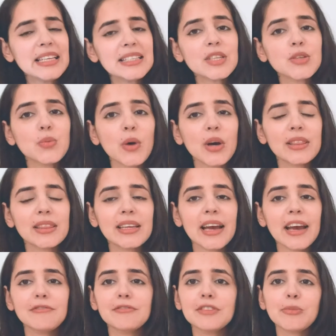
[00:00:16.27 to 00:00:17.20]
is it worth the
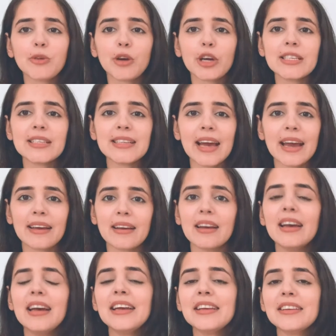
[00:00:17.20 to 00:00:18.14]
hefty price tag?
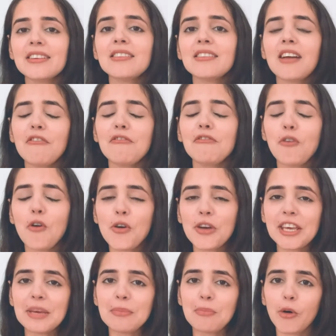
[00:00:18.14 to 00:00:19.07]
Here are
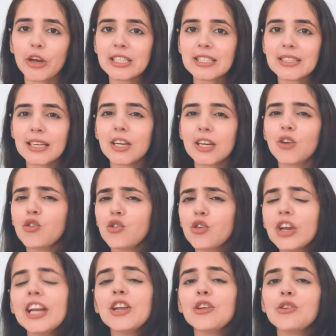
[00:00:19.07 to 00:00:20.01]
4 key points that I
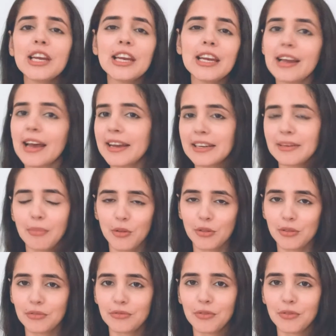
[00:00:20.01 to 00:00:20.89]
really liked about the